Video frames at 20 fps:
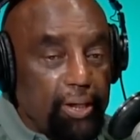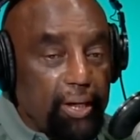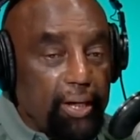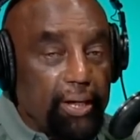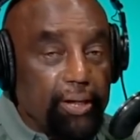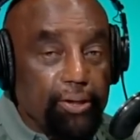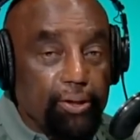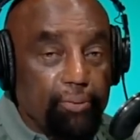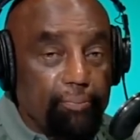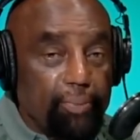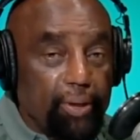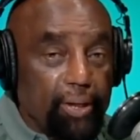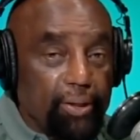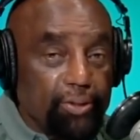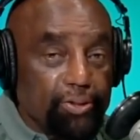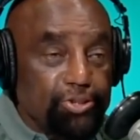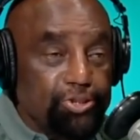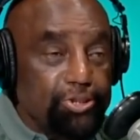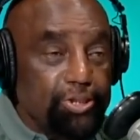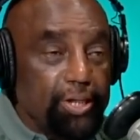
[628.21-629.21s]
and your
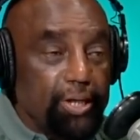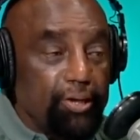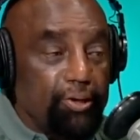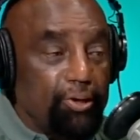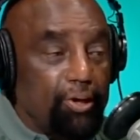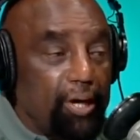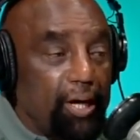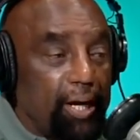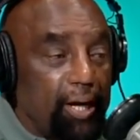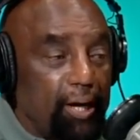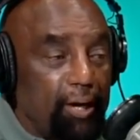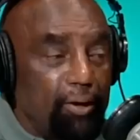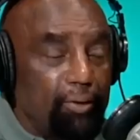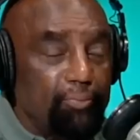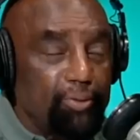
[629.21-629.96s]
mother stare her hell,